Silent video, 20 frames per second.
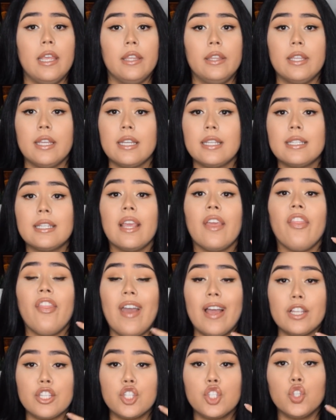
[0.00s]
Didn't say
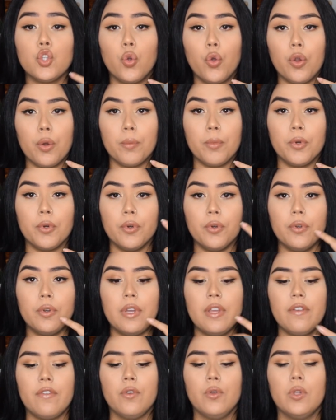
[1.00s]
that's normal.
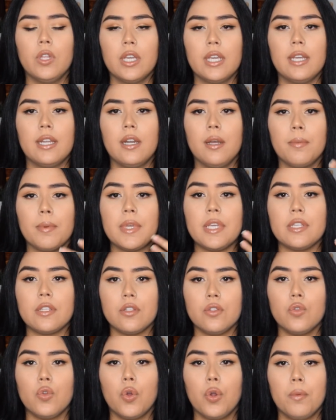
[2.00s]
If you look it up,
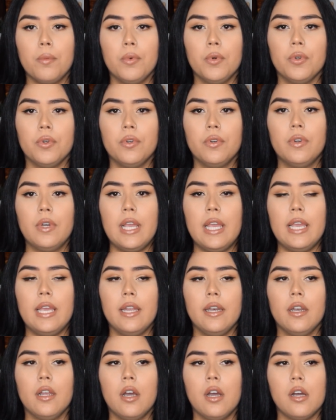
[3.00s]
it's normal
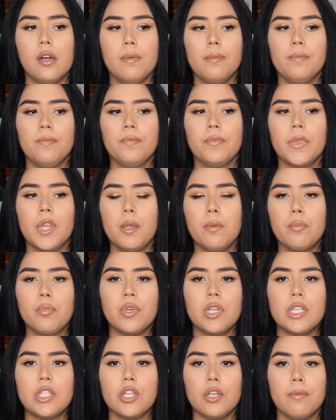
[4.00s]
in
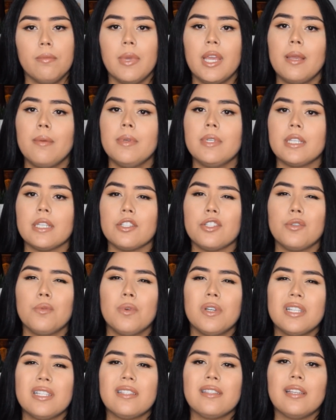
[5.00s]
preterm babies. And she
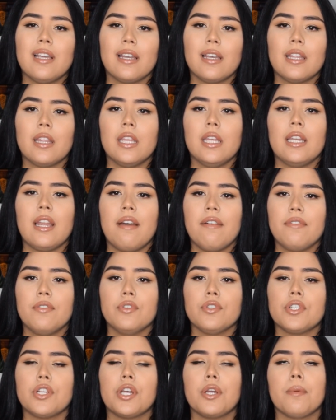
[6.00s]
was technically not
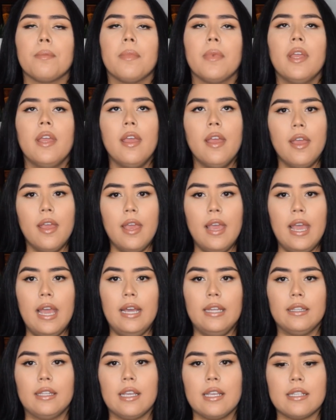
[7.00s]
full term
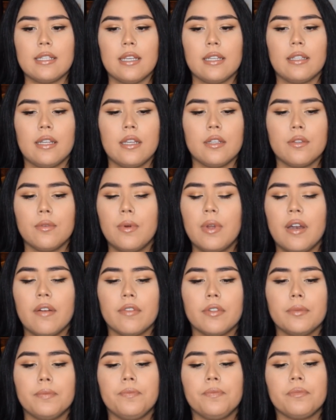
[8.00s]
and things like that. So
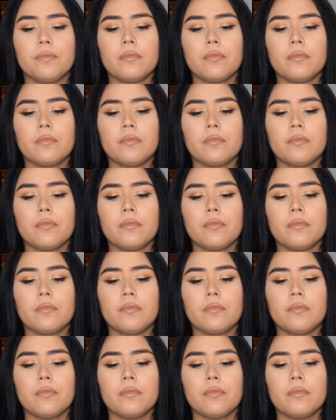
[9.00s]
whatever.